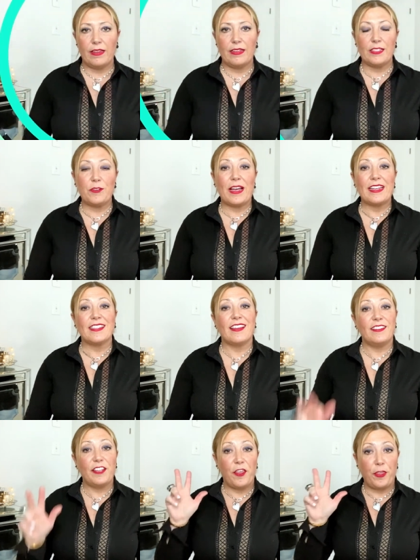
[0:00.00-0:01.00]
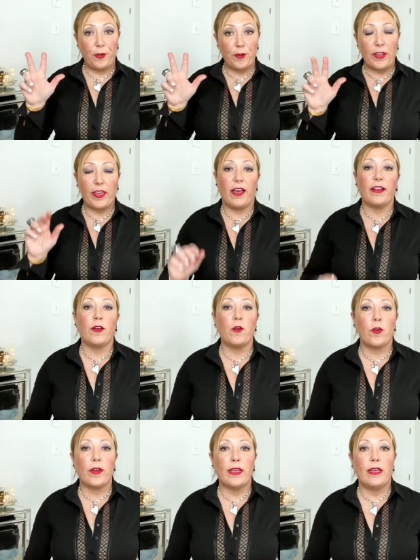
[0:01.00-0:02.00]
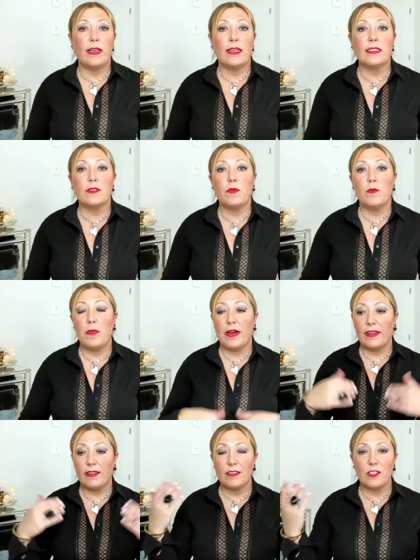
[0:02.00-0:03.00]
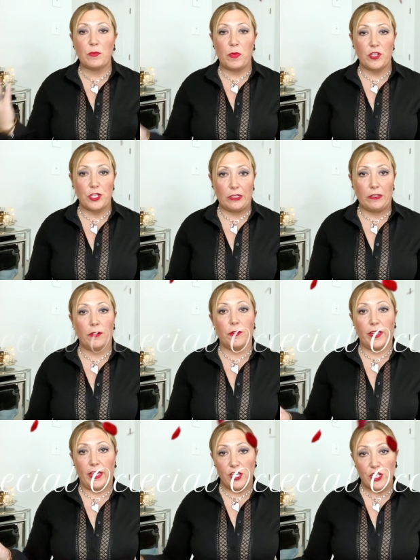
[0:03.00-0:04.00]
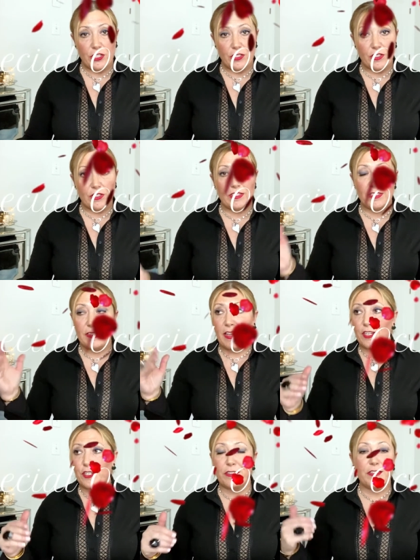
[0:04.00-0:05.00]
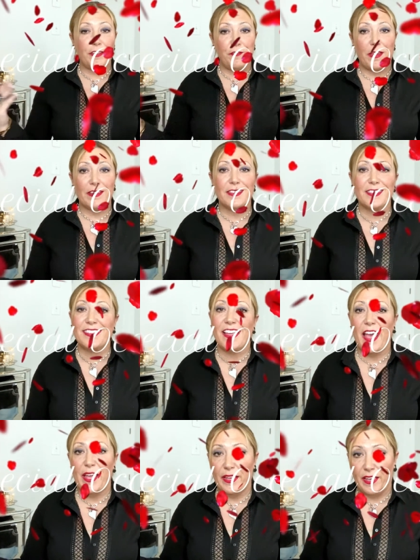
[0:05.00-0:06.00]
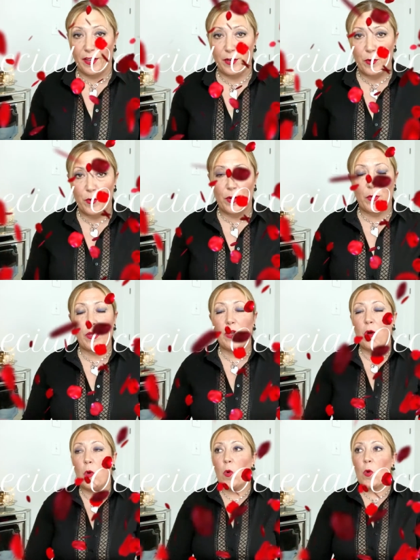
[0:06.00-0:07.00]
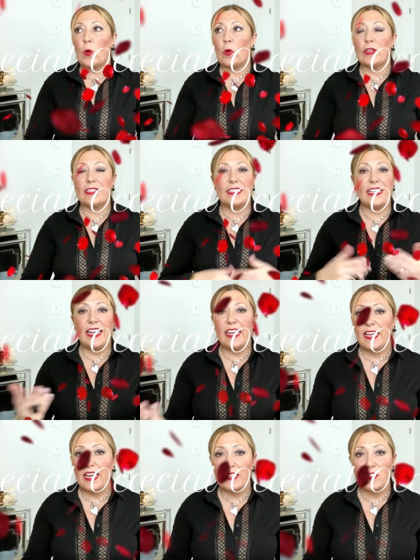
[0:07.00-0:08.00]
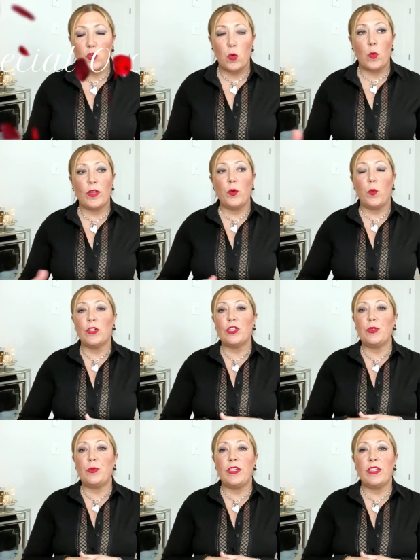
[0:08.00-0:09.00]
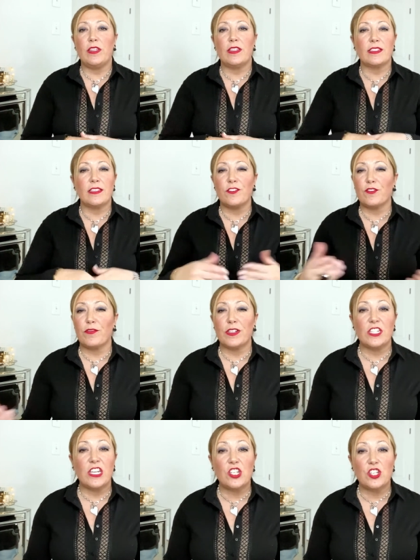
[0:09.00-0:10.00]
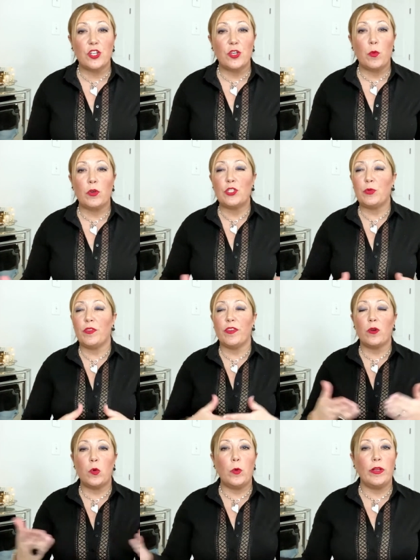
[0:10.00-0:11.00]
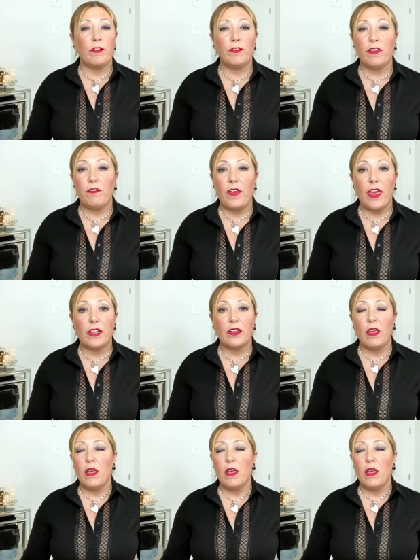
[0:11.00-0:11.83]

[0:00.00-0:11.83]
So guys, the third category is my special occasions slash events category or day nights or when you want to be the center of attention you want to be the queen of the event